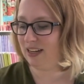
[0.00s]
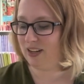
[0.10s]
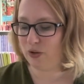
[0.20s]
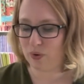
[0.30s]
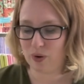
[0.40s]

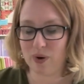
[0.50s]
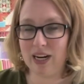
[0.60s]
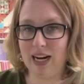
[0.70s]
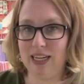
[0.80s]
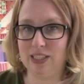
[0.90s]
your
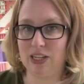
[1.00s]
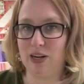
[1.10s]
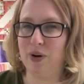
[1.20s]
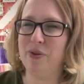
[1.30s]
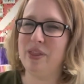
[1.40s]
organizer,
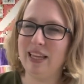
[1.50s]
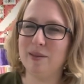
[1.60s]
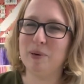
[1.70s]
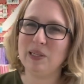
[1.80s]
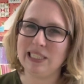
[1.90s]
or you think the
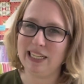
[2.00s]
person